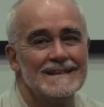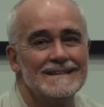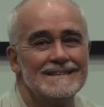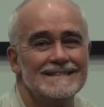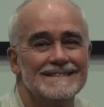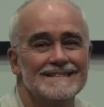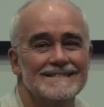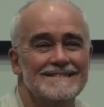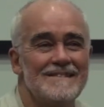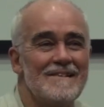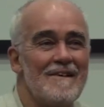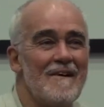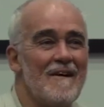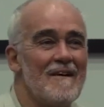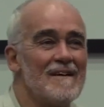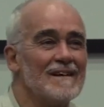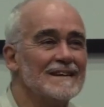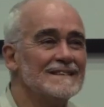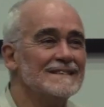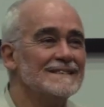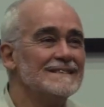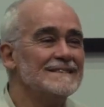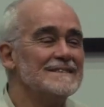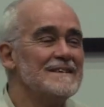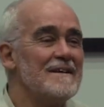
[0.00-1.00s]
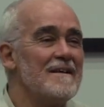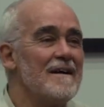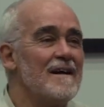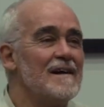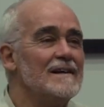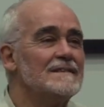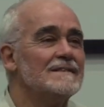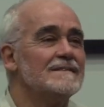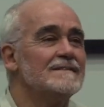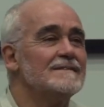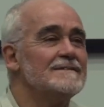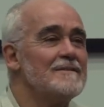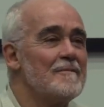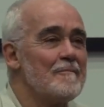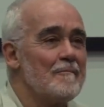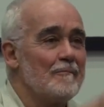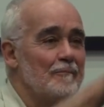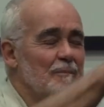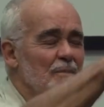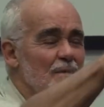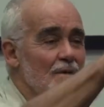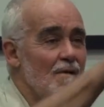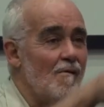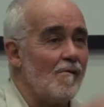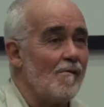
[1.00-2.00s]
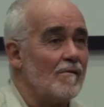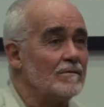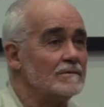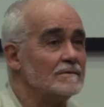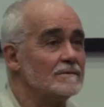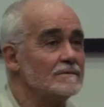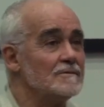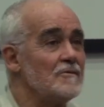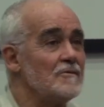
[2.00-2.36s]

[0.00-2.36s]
Okay, we're kind of running